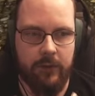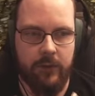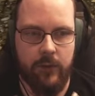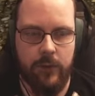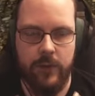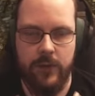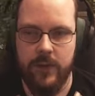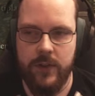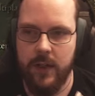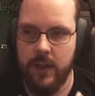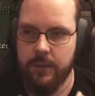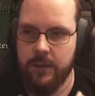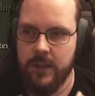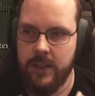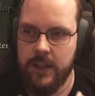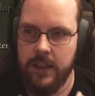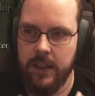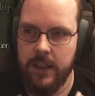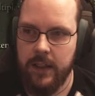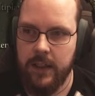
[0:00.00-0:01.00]
of course, I'm
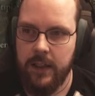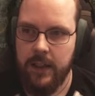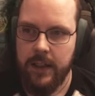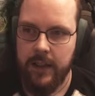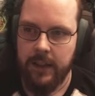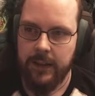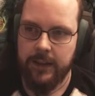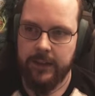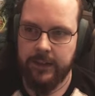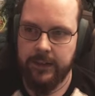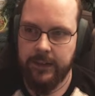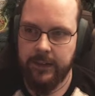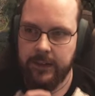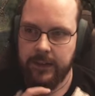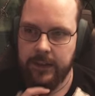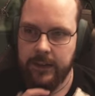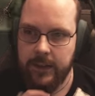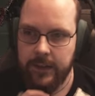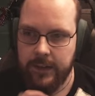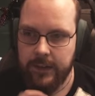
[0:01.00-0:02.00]
cheating. Let's see,
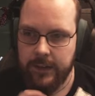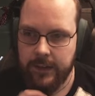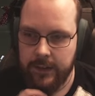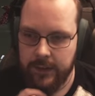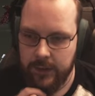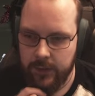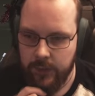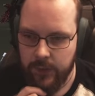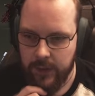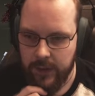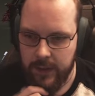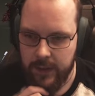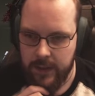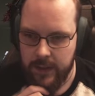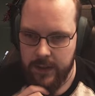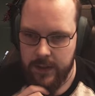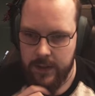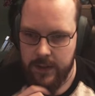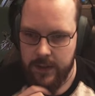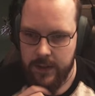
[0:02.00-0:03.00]
let's look
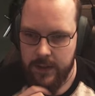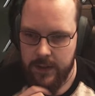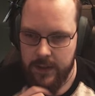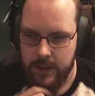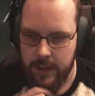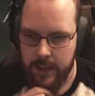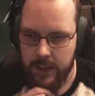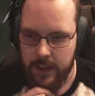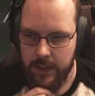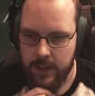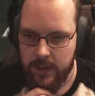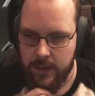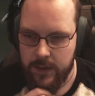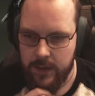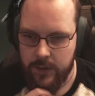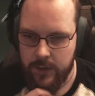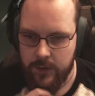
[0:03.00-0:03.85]
at that.